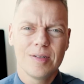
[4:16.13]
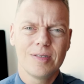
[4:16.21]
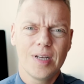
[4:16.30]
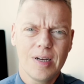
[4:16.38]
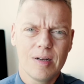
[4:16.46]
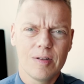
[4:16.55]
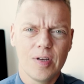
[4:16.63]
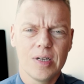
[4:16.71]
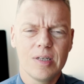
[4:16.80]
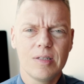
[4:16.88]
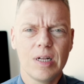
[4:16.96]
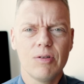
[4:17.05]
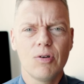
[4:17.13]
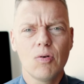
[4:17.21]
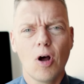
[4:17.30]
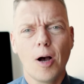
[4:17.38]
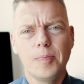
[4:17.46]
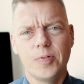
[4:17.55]
The second thing is that you
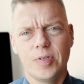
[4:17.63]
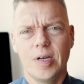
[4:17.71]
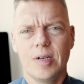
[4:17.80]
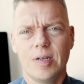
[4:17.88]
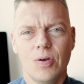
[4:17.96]
don't upset